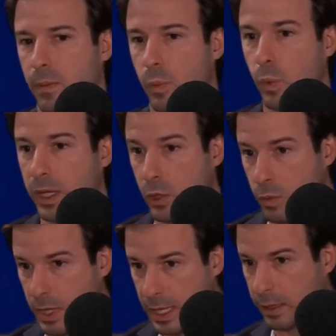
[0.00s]
we
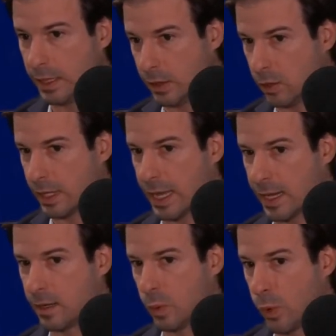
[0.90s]
uniquely look
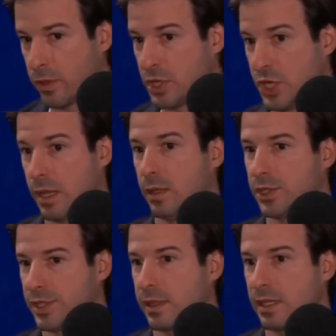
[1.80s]
at what are the challenges
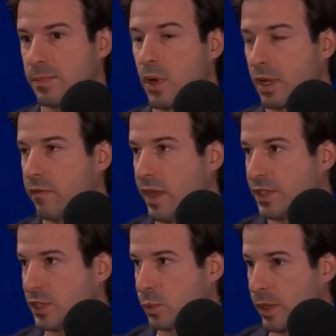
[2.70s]
that this market
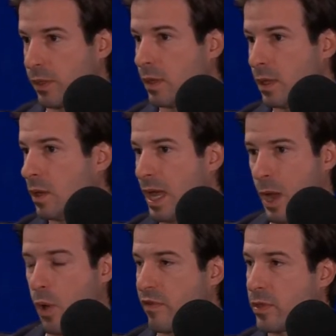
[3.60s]
faces with
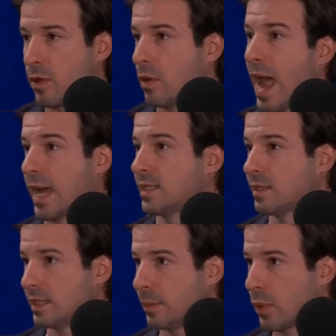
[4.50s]
however they're
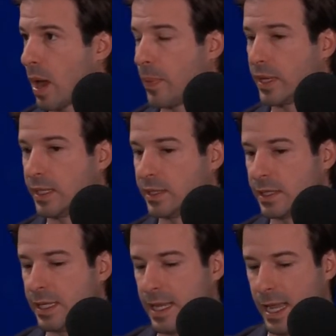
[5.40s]
accessing properties,
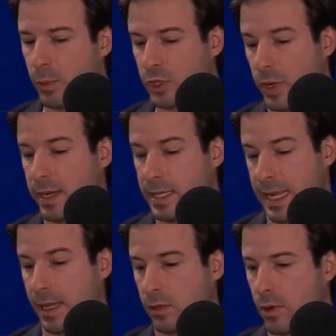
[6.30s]
and we try to
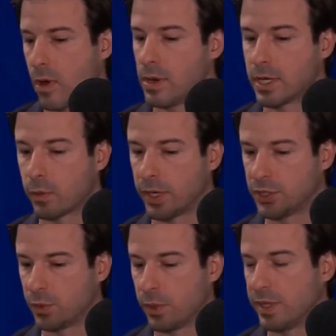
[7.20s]
tailor our
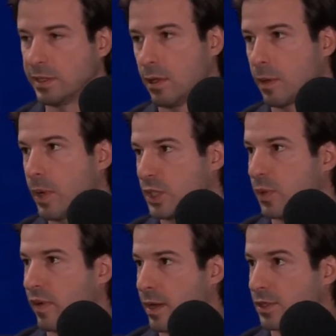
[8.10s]
integration with these lockbox
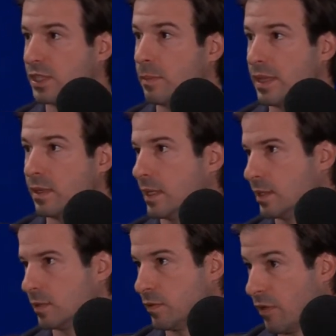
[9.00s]
providers to meet the needs
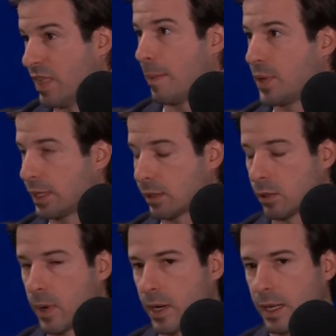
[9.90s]
of that particular
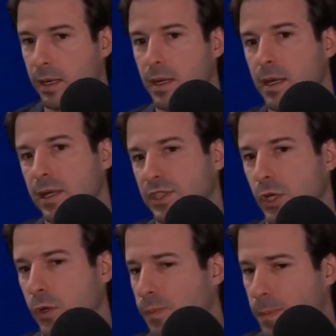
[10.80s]
market.
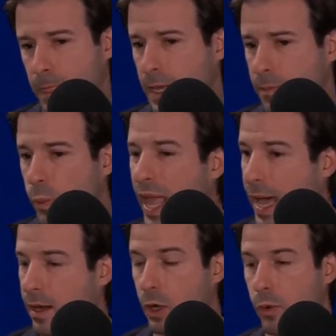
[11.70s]
So we had a
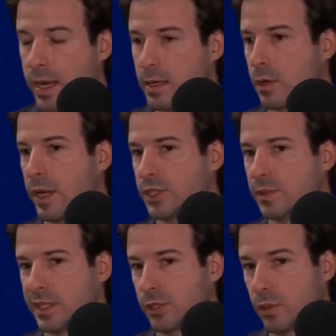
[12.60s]
great integration with
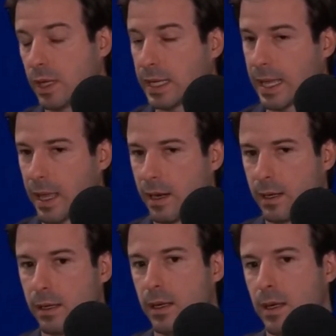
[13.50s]
SentryLock in Canada,
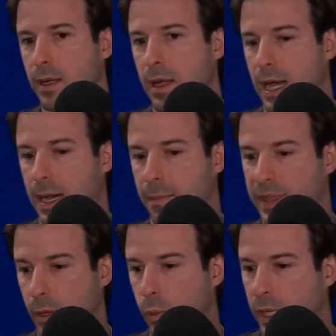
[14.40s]
but
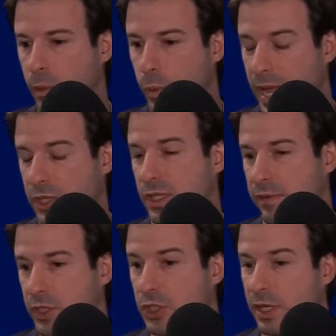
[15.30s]
then we actually have
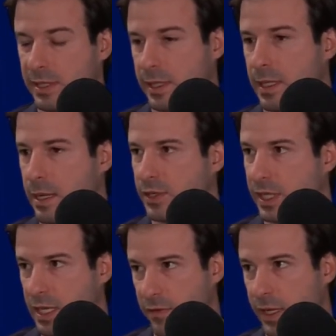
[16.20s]
adjusted it now
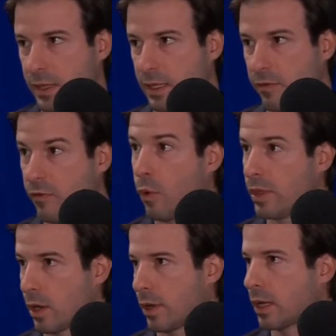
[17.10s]
significantly for the
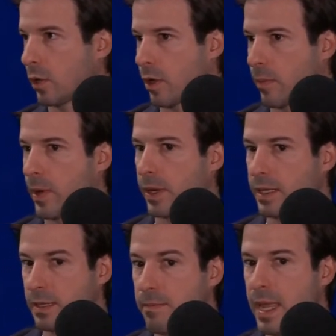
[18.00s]
REcolorado market to
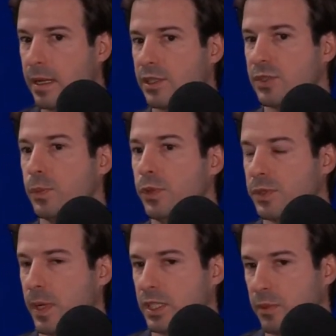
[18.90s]
make it as smooth as
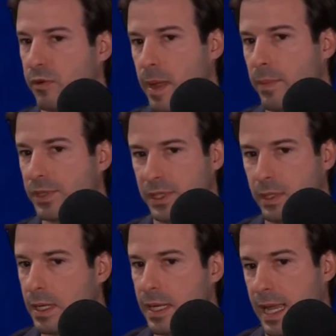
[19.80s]
possible for members.
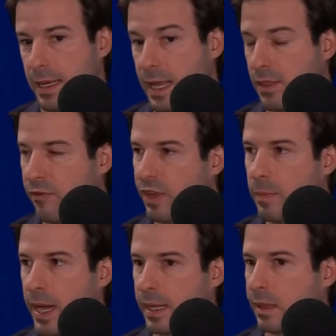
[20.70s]
And yeah, the
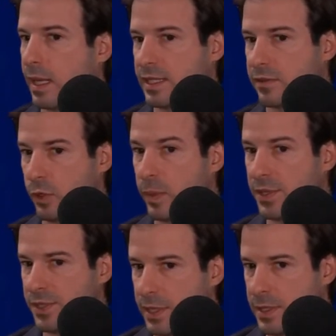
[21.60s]
feedback in the last few months
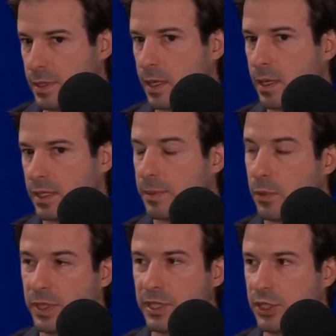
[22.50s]
since some of the
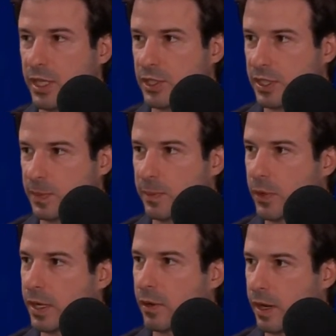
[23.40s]
recent changes has been pretty
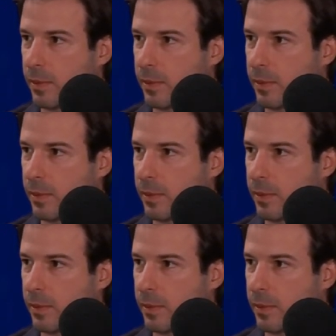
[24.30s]
incredible.